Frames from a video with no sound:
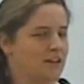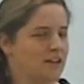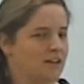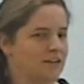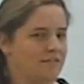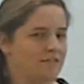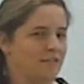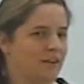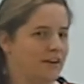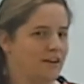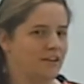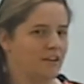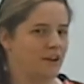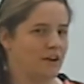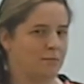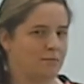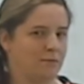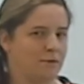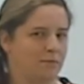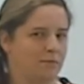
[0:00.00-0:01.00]
I didn't find a lot
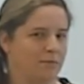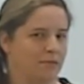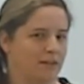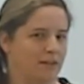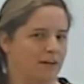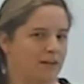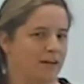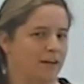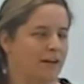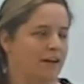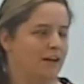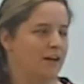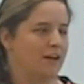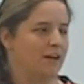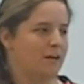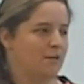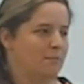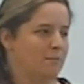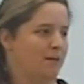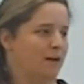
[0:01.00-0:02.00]
of purple here,
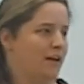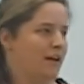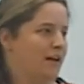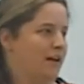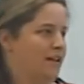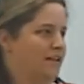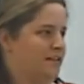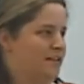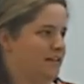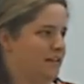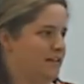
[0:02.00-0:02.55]
but it